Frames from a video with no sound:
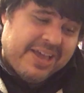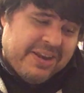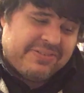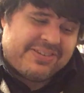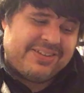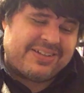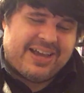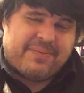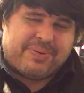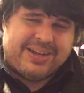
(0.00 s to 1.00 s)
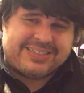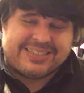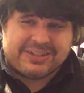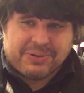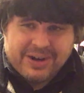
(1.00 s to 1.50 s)
And it was still kind of
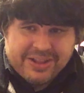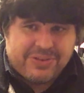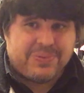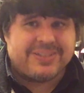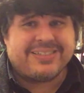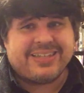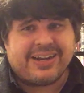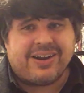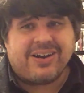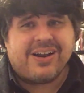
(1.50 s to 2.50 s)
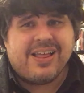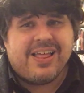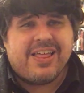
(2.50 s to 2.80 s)
pricey. There were other ones there